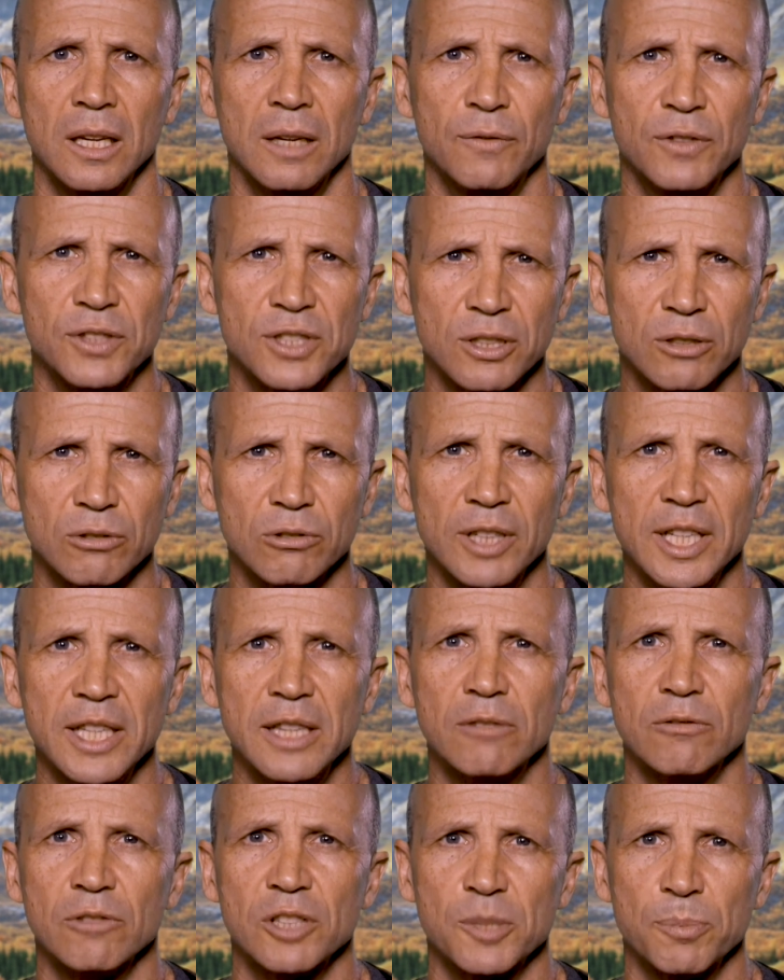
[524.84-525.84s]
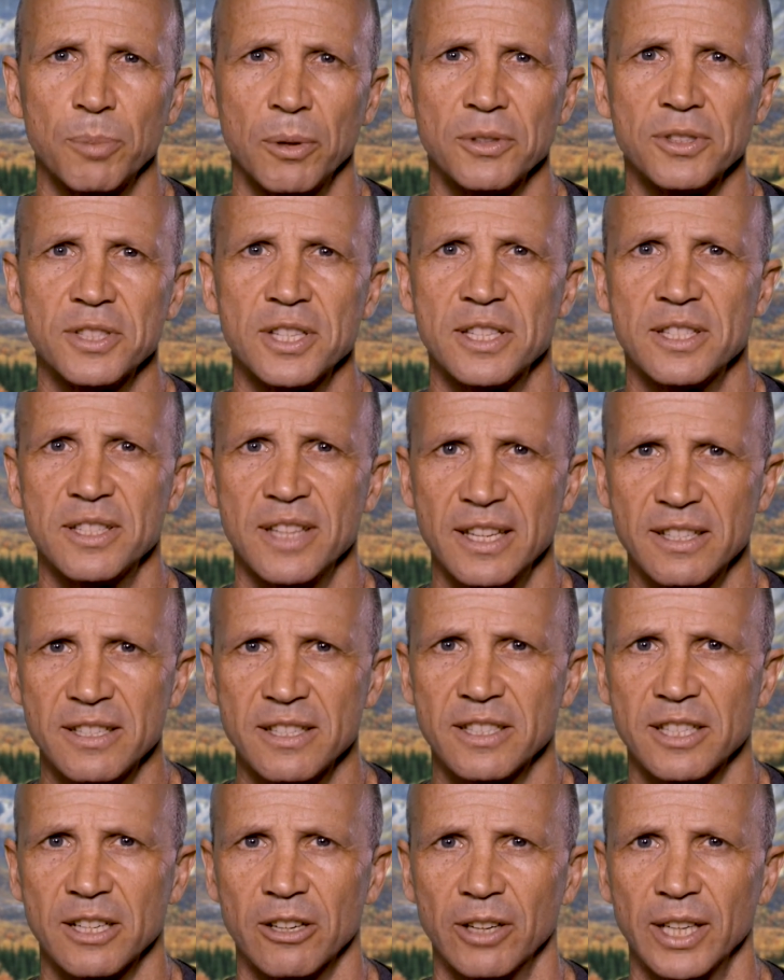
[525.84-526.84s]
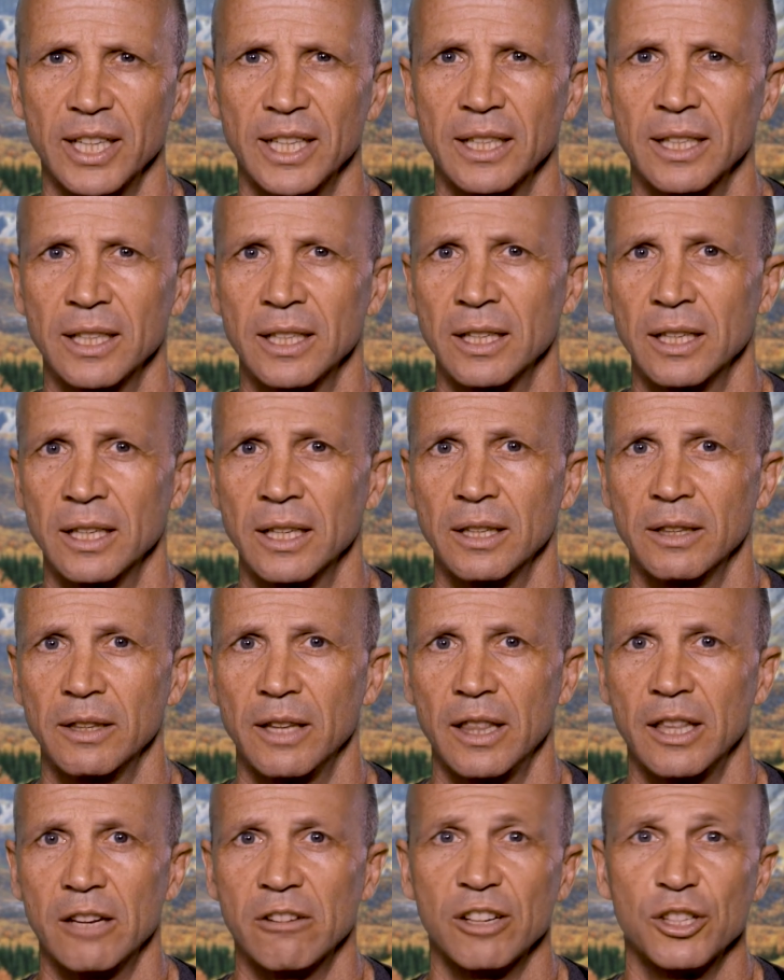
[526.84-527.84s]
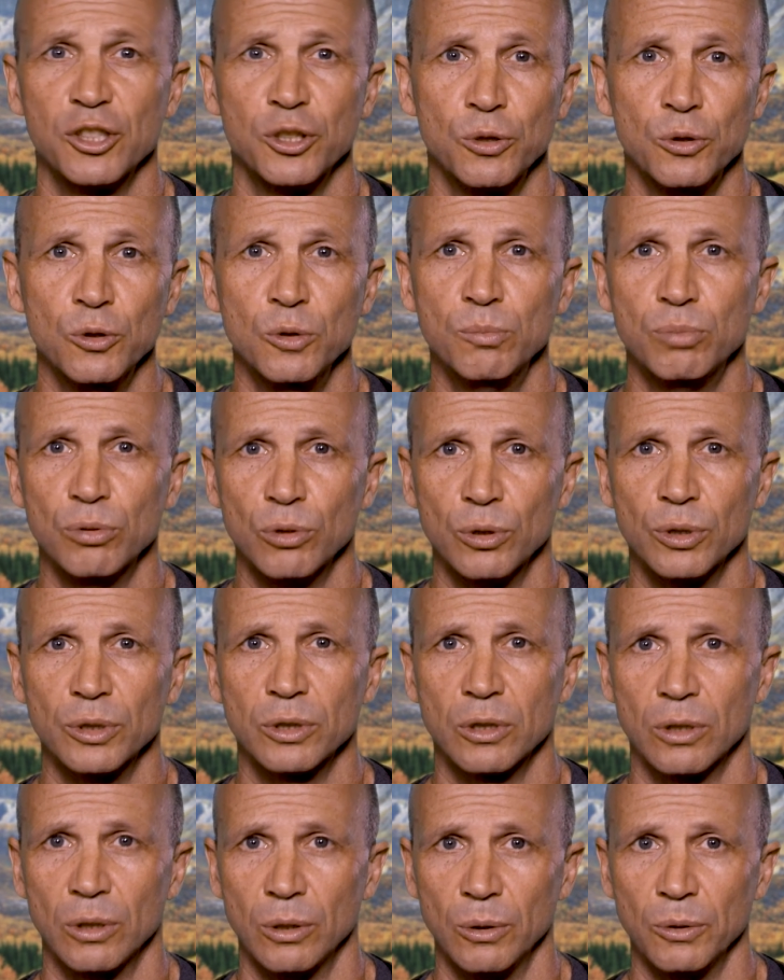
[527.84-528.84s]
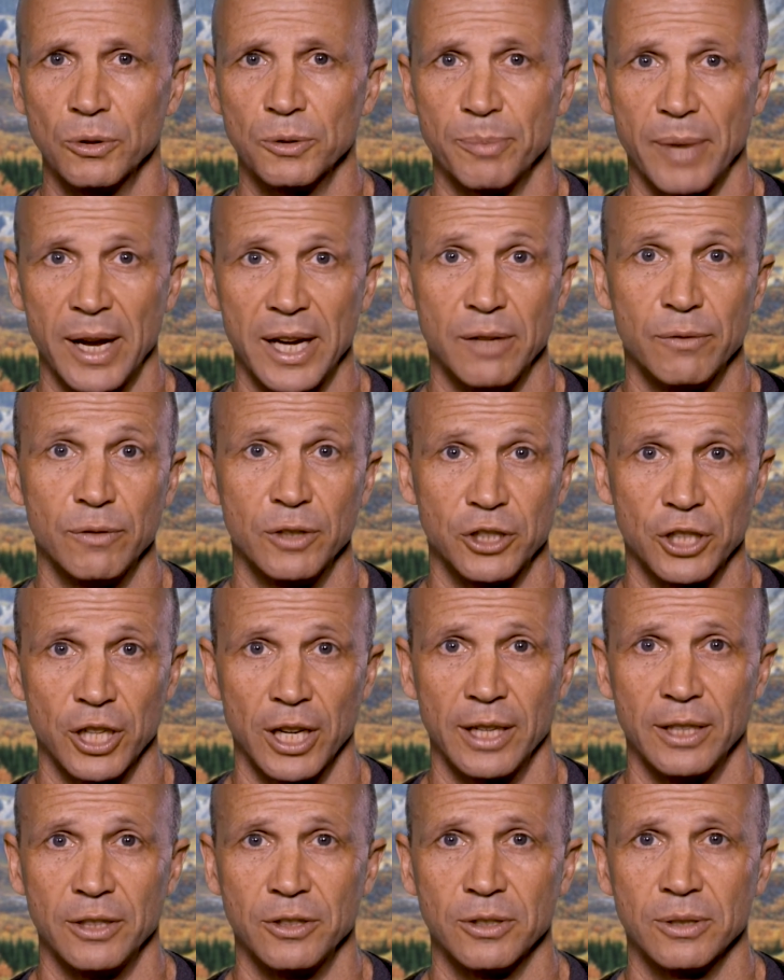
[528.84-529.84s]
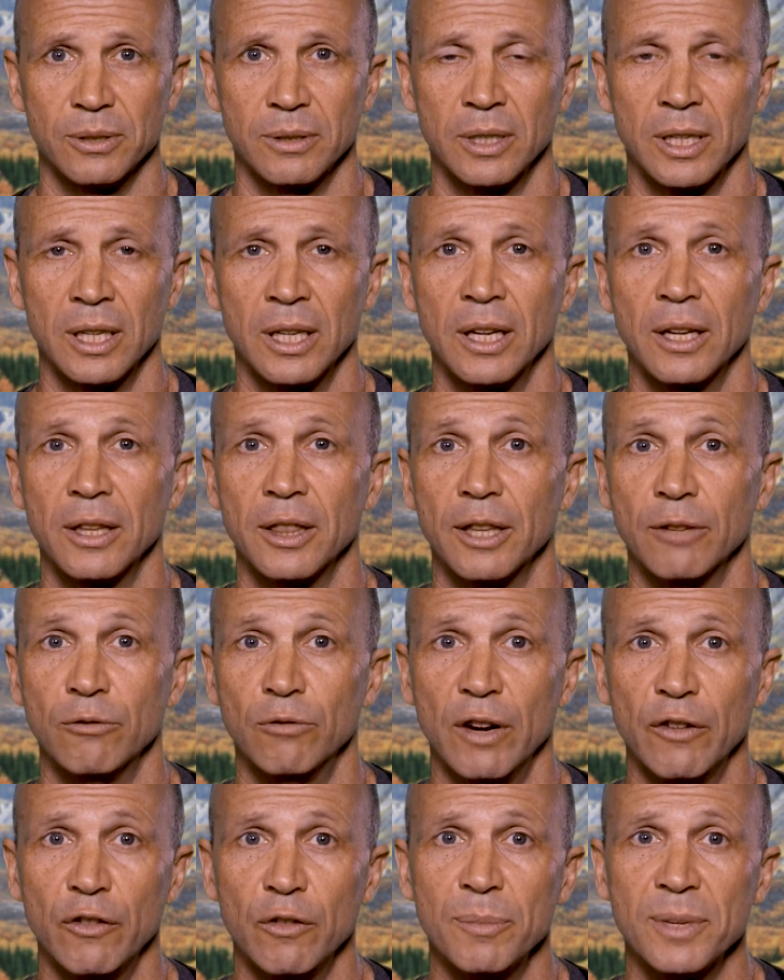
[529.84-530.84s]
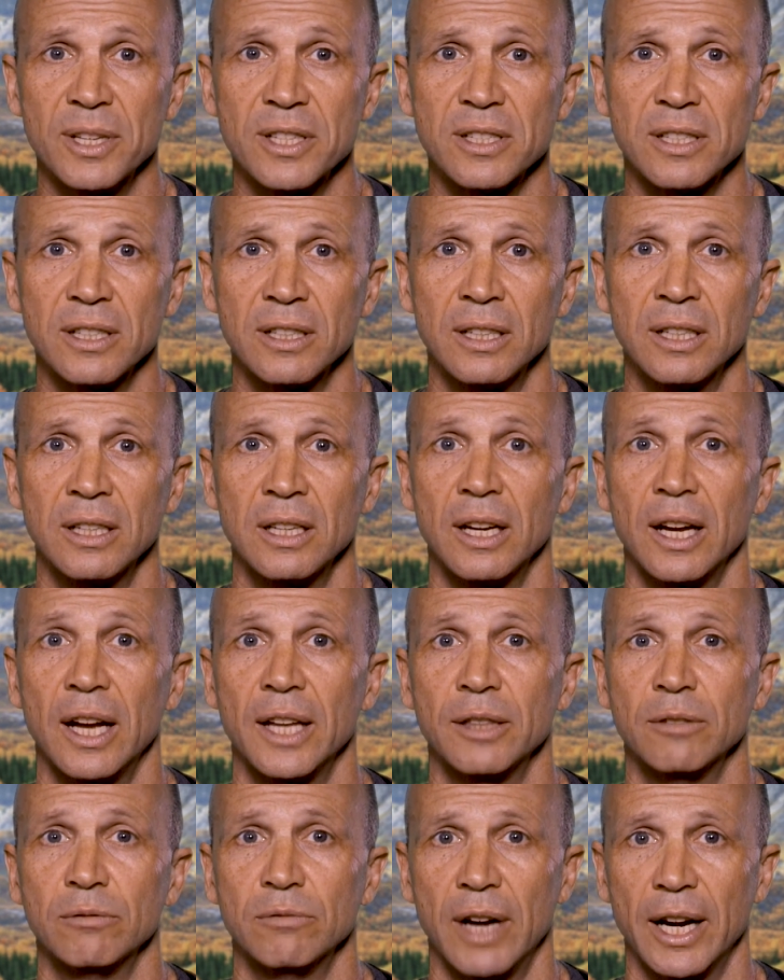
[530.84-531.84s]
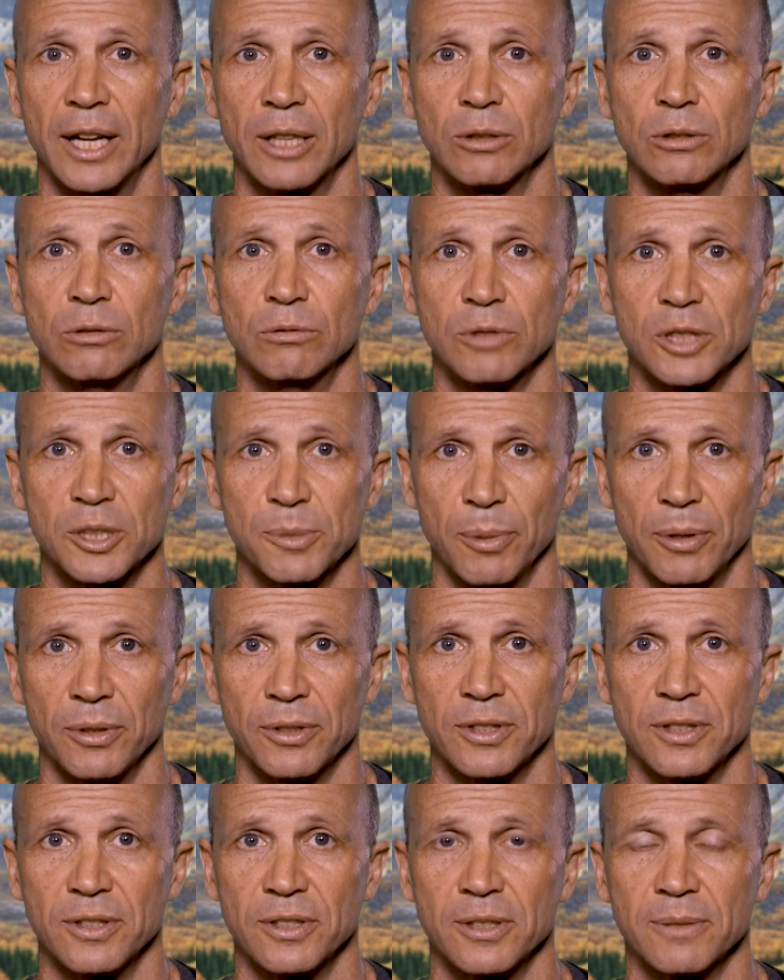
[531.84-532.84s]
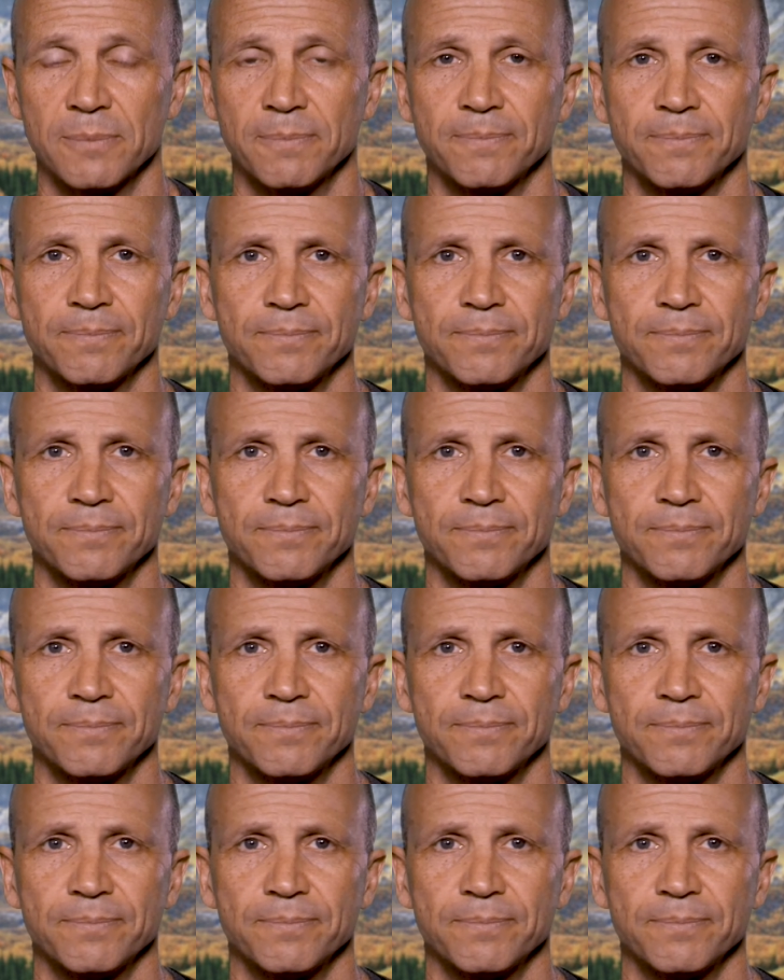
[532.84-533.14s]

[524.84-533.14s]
If it's agreed that response is necessary, then there are two broad calls made for change: the reformist and the radical responses.